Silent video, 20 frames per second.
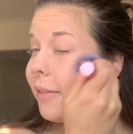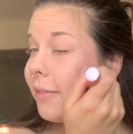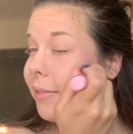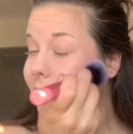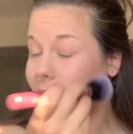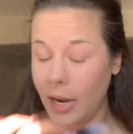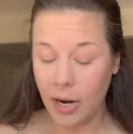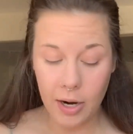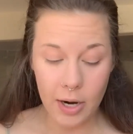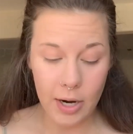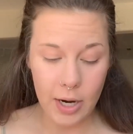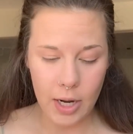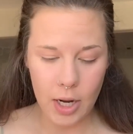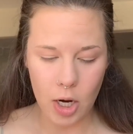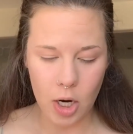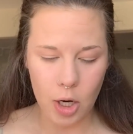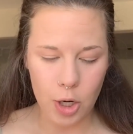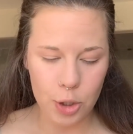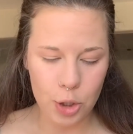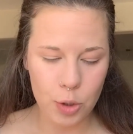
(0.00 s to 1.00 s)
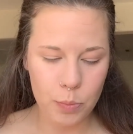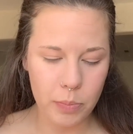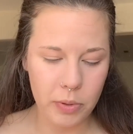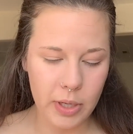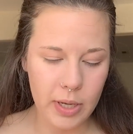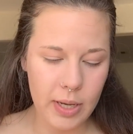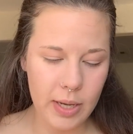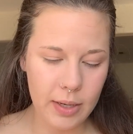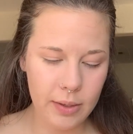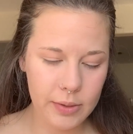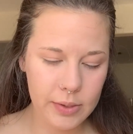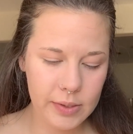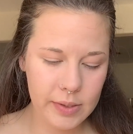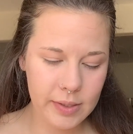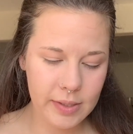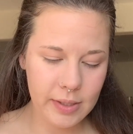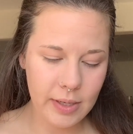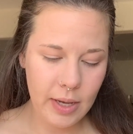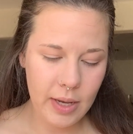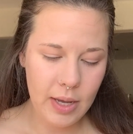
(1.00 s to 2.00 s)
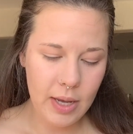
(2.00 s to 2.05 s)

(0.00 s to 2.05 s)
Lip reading: very harsh place.